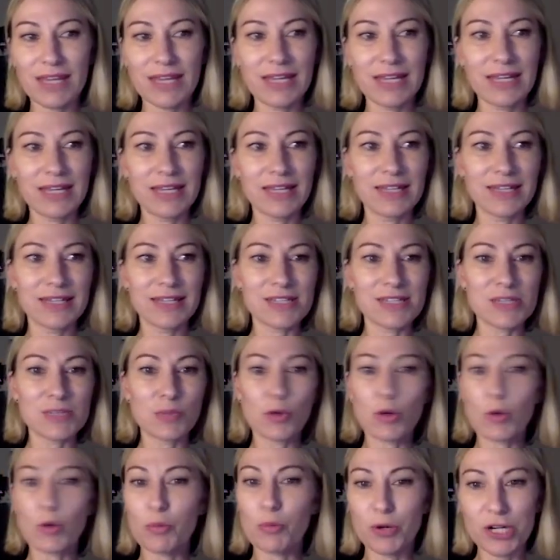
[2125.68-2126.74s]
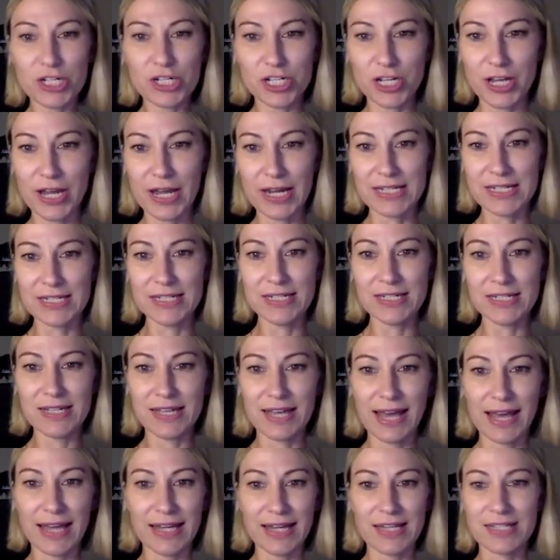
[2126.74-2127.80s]
is more appreciated,
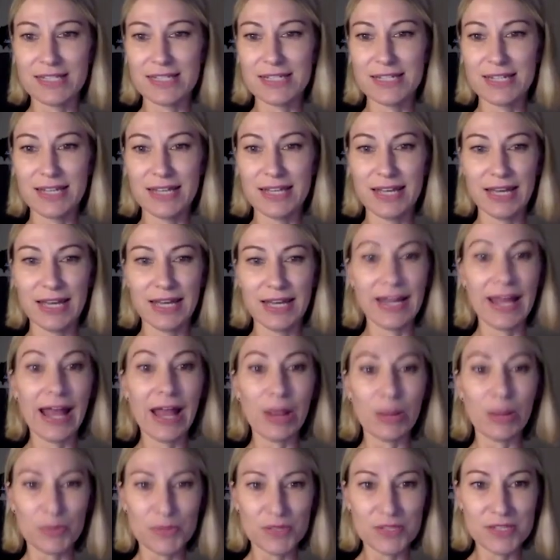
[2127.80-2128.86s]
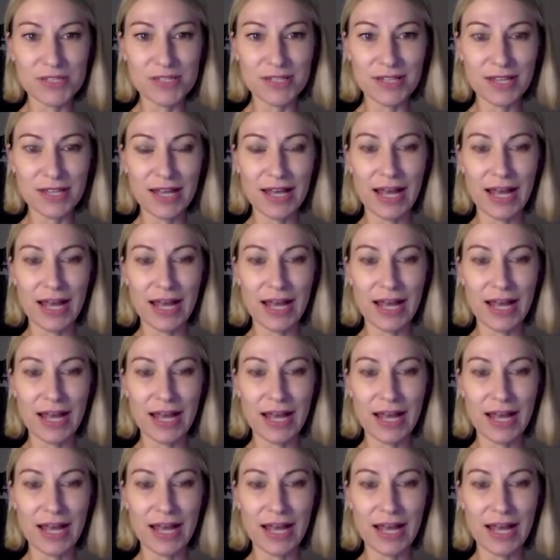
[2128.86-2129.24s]
and it it helps.